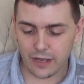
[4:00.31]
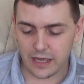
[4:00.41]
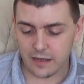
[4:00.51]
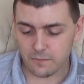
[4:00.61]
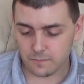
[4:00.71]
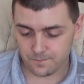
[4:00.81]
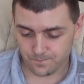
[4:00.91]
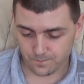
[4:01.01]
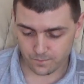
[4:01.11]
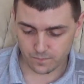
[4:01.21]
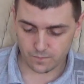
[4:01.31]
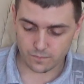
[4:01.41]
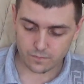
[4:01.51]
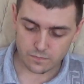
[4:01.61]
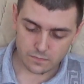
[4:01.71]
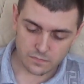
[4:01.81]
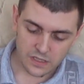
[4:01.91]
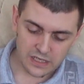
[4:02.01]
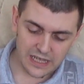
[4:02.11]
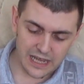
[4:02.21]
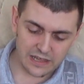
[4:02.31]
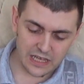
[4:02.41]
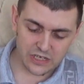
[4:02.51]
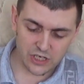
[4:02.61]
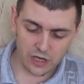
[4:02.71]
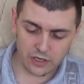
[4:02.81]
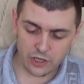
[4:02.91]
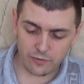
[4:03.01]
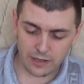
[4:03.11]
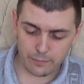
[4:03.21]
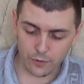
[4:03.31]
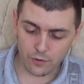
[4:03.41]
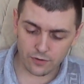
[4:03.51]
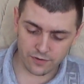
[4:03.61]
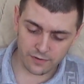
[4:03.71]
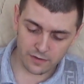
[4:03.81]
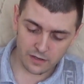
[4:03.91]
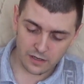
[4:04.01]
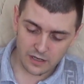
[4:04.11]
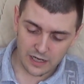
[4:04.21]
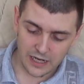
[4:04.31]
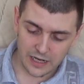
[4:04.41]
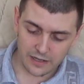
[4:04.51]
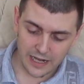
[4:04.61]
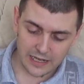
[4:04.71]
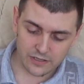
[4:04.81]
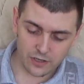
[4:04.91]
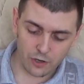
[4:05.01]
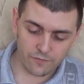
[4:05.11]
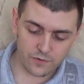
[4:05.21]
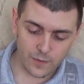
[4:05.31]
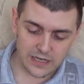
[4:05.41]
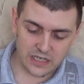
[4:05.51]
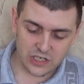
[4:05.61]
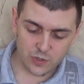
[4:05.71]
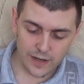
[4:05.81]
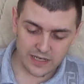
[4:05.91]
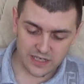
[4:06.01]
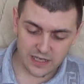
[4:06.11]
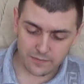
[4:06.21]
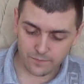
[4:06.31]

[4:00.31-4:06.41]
here that these are newly bought as of 2020,